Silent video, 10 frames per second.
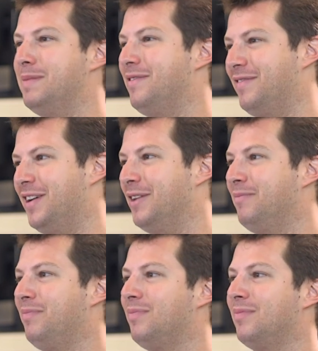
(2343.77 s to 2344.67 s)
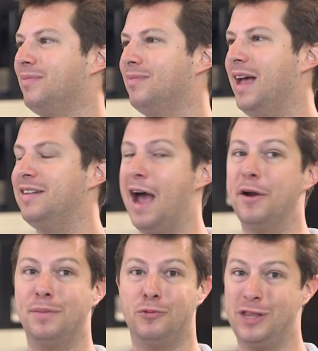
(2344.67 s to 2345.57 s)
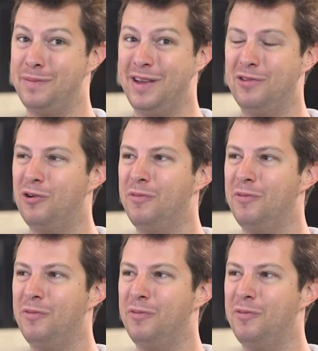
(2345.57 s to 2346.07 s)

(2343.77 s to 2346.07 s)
Ooh, That'd be fun. Interesting. I doubt it. Wouldn't that be cool?